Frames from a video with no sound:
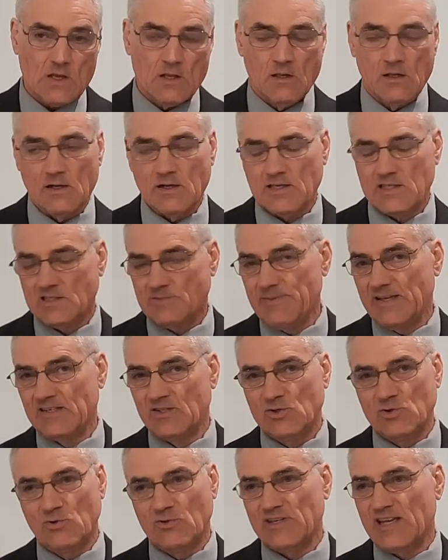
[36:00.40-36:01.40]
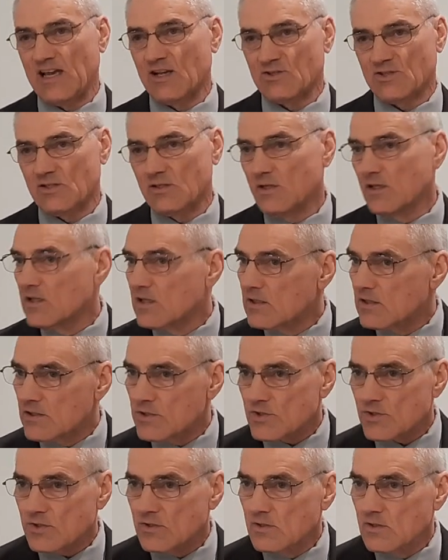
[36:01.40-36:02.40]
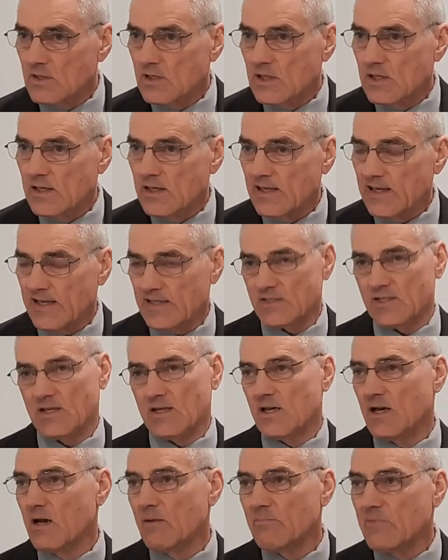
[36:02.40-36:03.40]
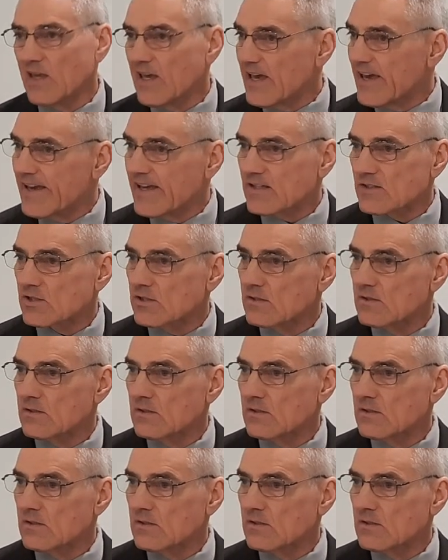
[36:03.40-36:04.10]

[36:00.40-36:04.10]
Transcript: Look, it's been 2,000 years. He hasn't come yet.